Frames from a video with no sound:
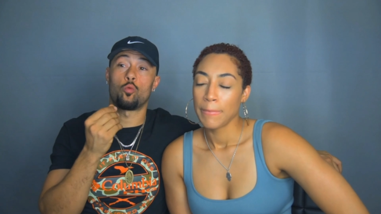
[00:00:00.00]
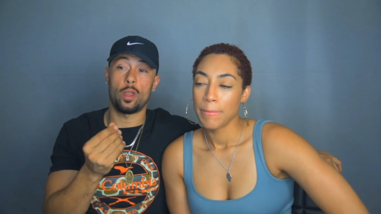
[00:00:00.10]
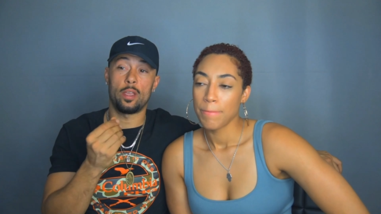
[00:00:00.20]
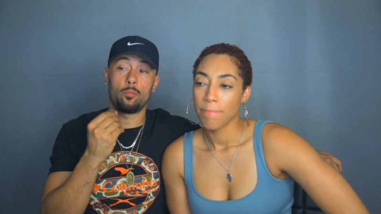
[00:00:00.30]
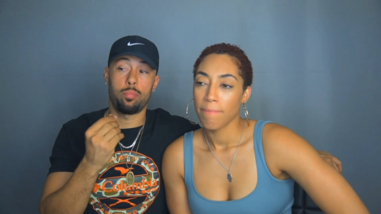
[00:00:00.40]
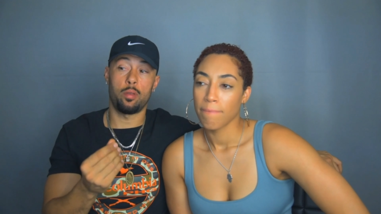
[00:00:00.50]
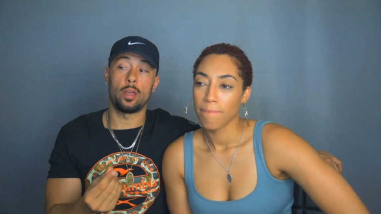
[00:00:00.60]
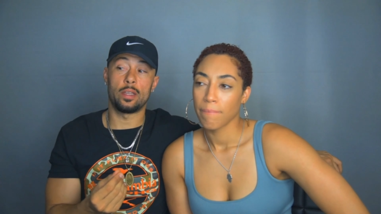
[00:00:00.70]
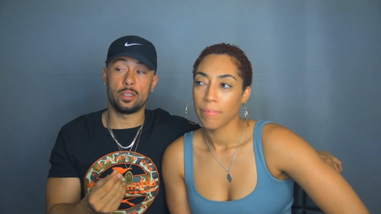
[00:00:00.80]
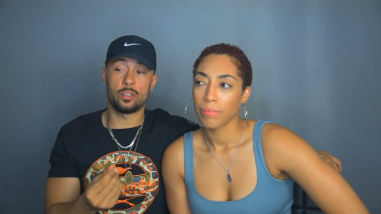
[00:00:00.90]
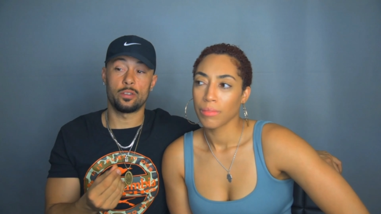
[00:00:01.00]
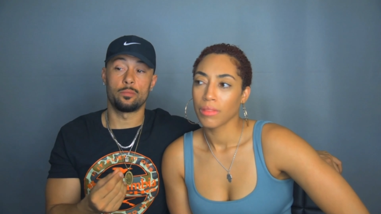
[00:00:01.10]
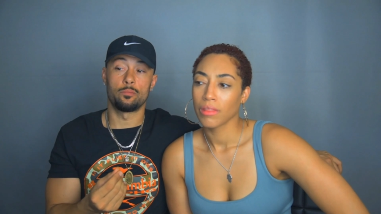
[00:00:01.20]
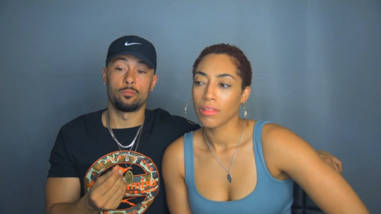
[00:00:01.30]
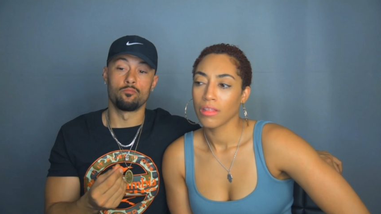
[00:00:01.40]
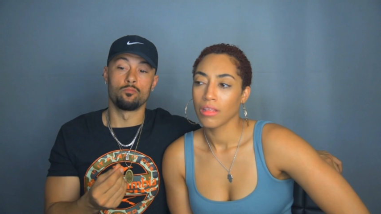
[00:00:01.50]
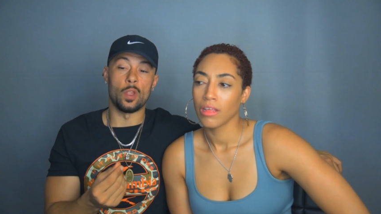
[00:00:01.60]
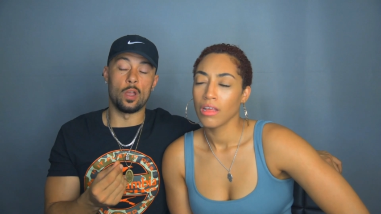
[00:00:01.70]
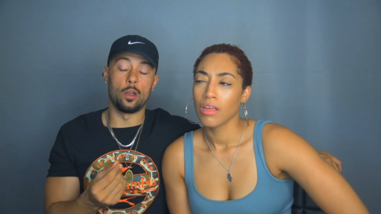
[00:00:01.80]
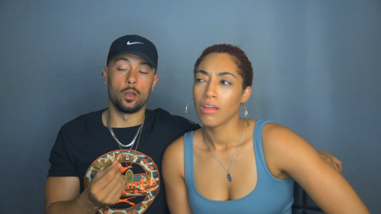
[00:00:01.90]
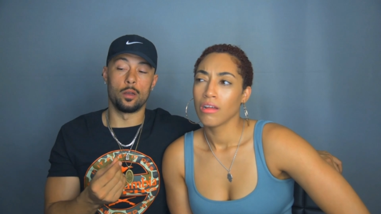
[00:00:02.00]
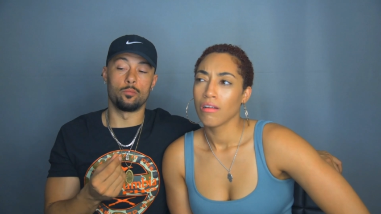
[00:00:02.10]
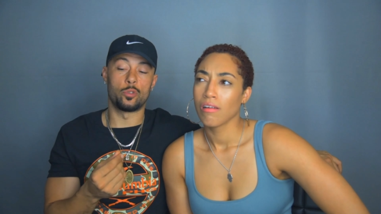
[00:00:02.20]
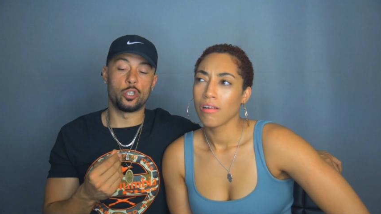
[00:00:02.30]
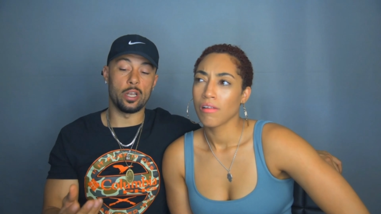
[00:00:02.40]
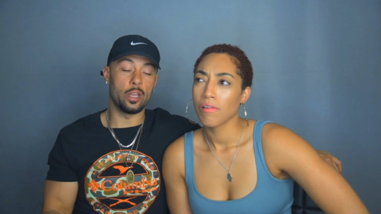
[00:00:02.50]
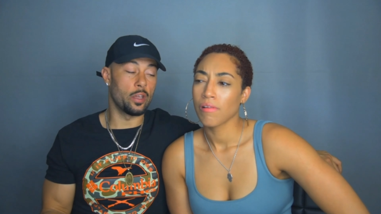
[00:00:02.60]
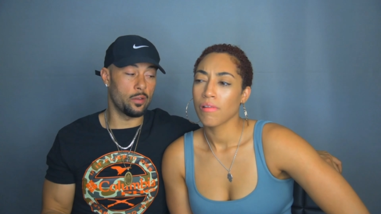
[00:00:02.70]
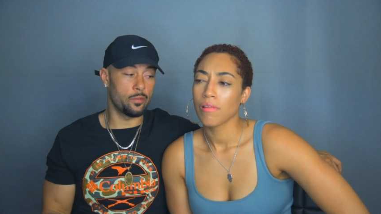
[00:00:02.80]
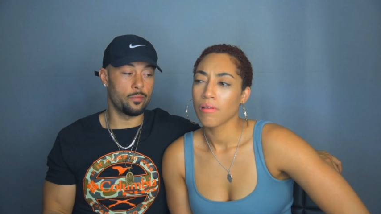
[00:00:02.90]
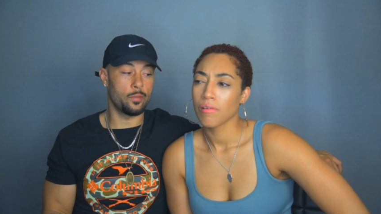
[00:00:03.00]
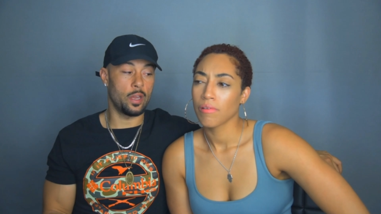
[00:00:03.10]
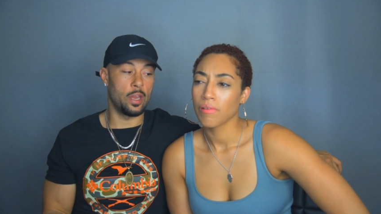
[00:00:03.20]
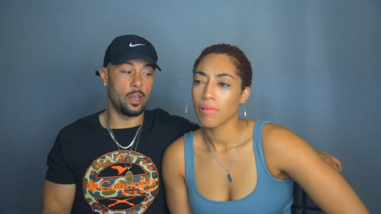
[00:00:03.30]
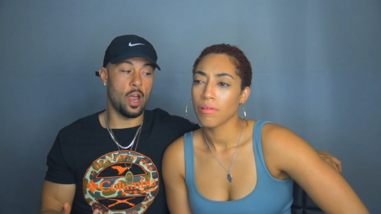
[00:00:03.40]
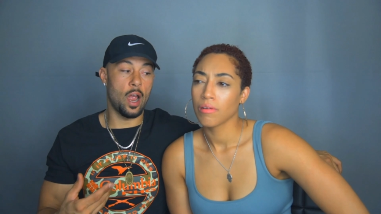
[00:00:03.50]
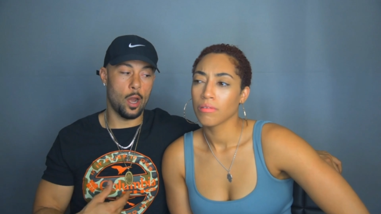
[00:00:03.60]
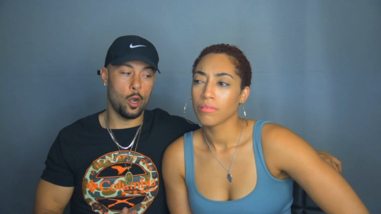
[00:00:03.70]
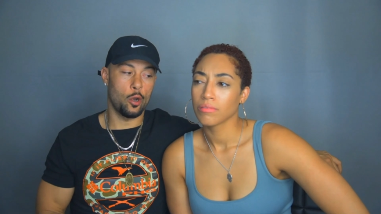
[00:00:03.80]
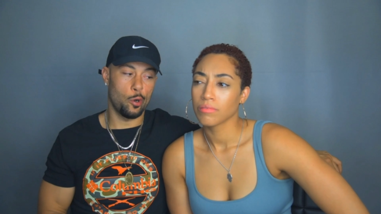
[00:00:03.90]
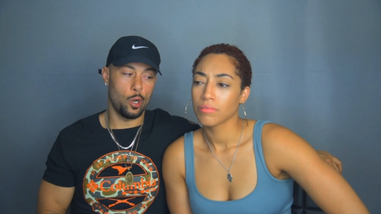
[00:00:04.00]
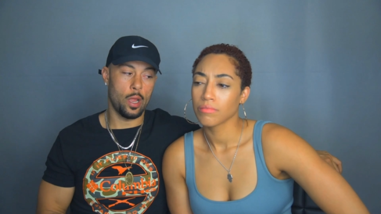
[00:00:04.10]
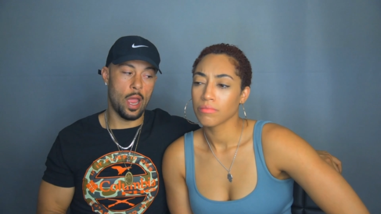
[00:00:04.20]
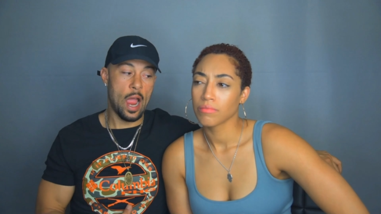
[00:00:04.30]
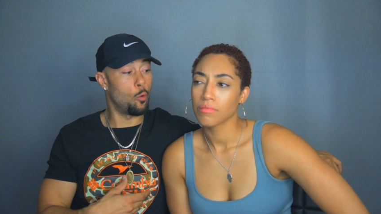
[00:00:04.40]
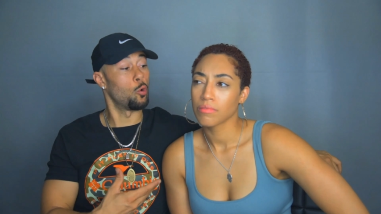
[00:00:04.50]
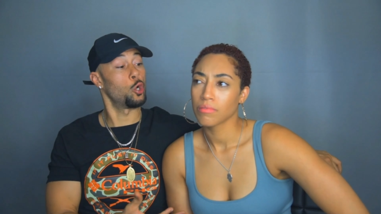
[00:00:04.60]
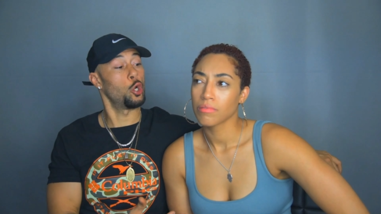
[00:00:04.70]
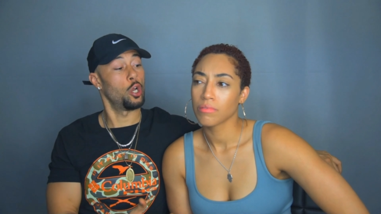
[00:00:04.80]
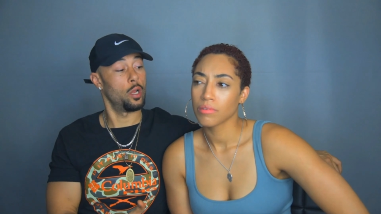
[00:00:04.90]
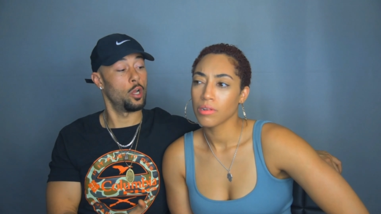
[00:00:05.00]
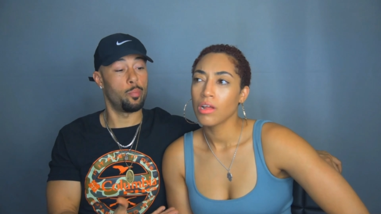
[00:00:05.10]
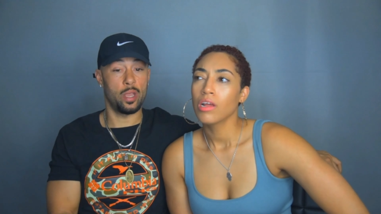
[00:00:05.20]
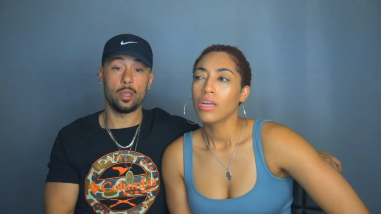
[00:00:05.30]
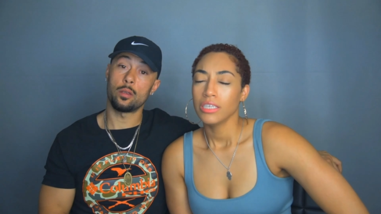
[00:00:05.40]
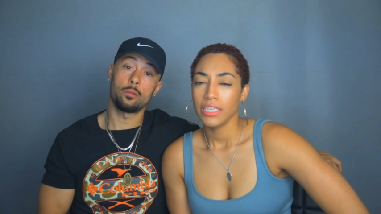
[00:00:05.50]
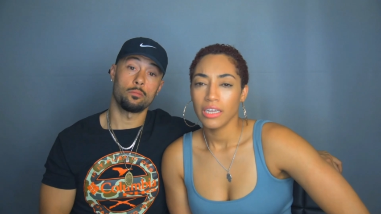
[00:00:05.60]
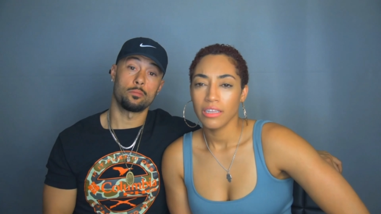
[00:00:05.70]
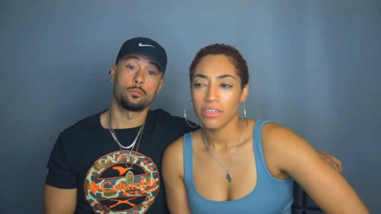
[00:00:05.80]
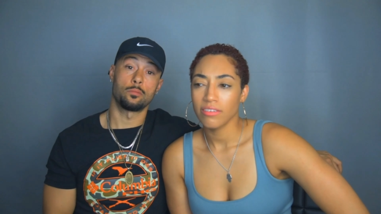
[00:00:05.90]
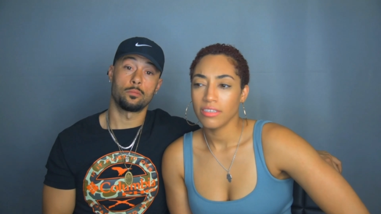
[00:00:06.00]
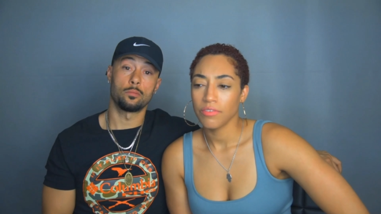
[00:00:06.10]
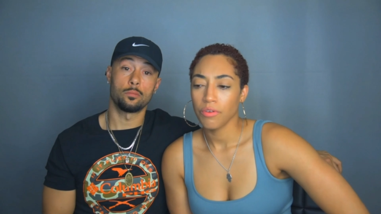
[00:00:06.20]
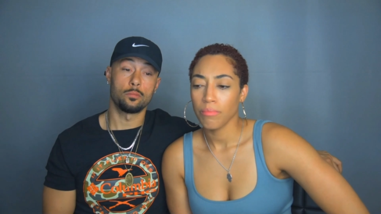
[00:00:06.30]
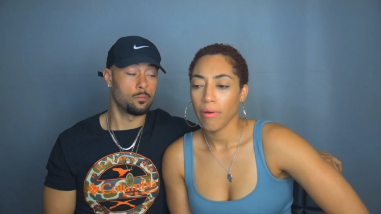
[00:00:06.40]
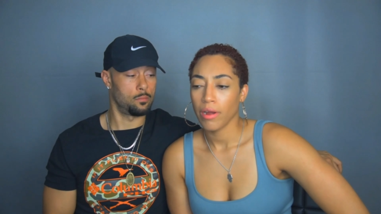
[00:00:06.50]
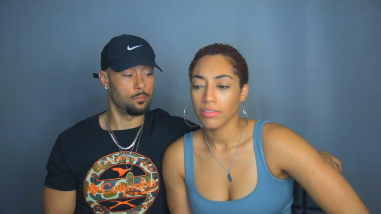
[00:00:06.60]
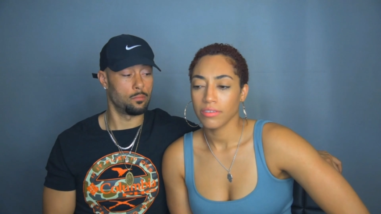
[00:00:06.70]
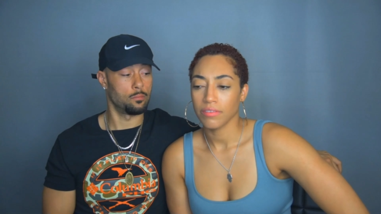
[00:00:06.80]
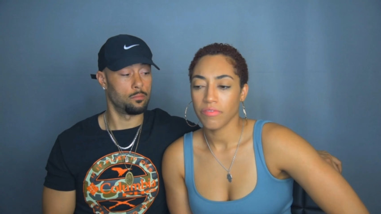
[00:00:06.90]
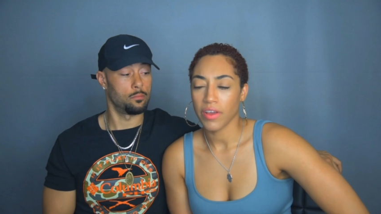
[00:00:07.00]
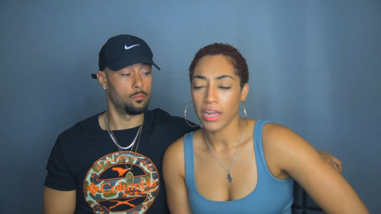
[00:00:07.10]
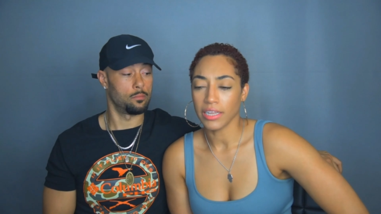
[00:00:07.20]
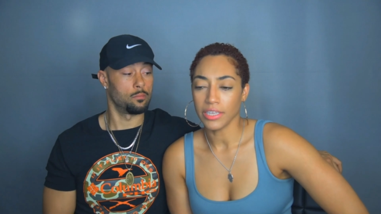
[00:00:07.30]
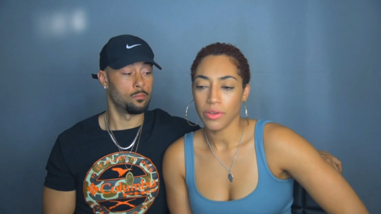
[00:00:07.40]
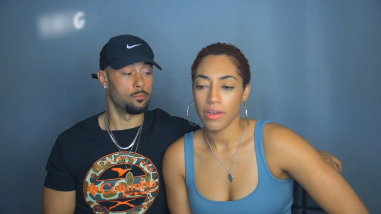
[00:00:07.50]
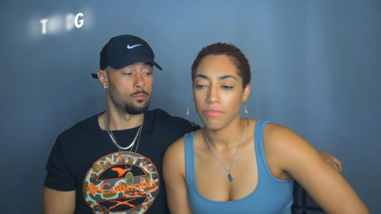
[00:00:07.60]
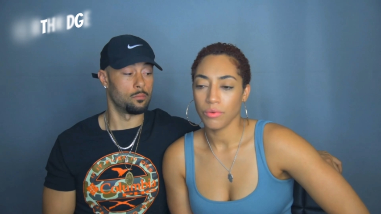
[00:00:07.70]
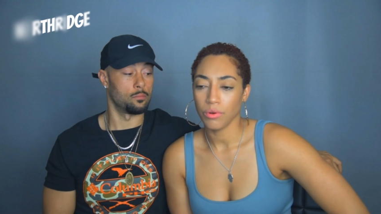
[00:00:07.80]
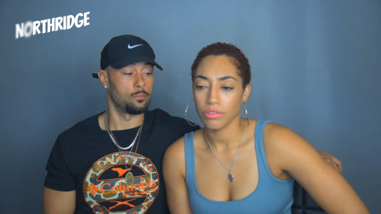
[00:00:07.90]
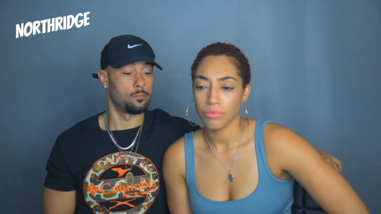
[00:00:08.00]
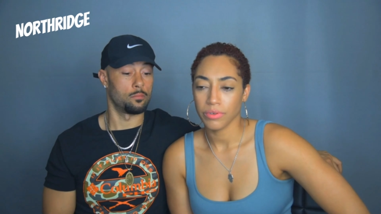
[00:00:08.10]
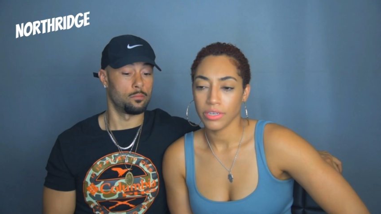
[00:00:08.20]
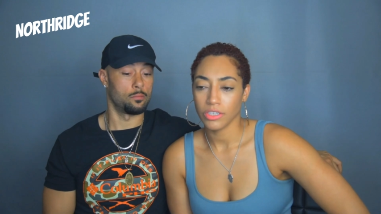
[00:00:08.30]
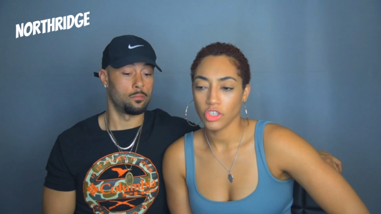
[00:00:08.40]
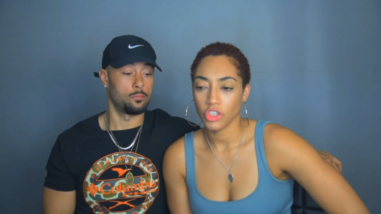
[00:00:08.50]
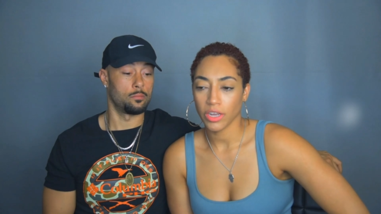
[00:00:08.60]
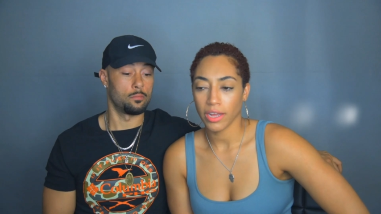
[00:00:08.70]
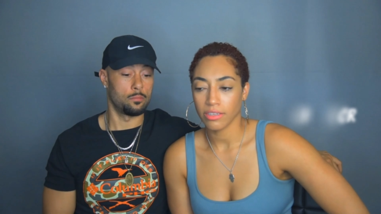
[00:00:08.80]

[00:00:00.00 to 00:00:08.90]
Speaker 1: great place um, to live in our our opinion?
Speaker 2: Yeah, there's different parts of the valley. You have Northridge,